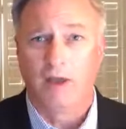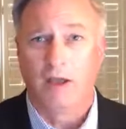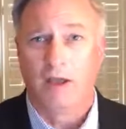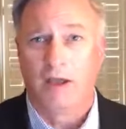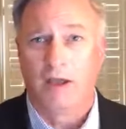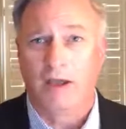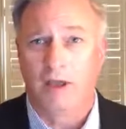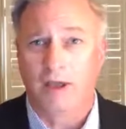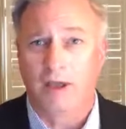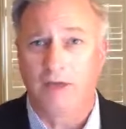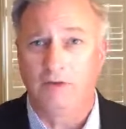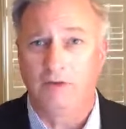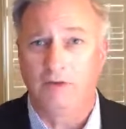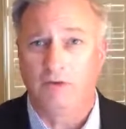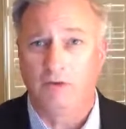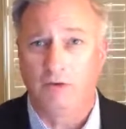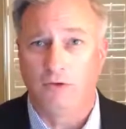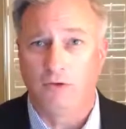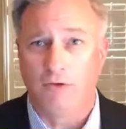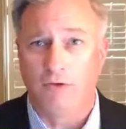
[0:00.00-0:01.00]
and
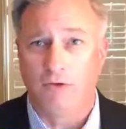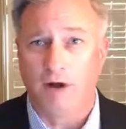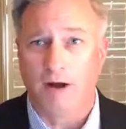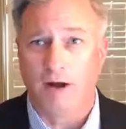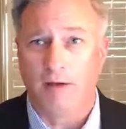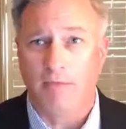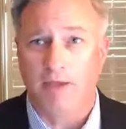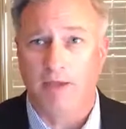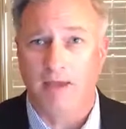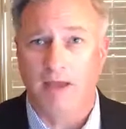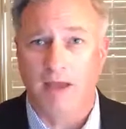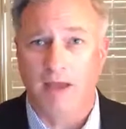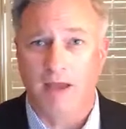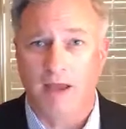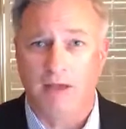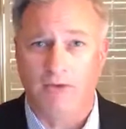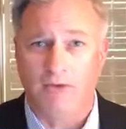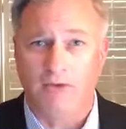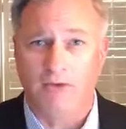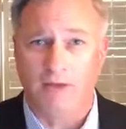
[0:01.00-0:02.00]
to
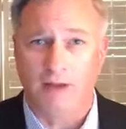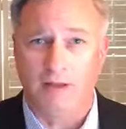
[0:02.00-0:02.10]
engage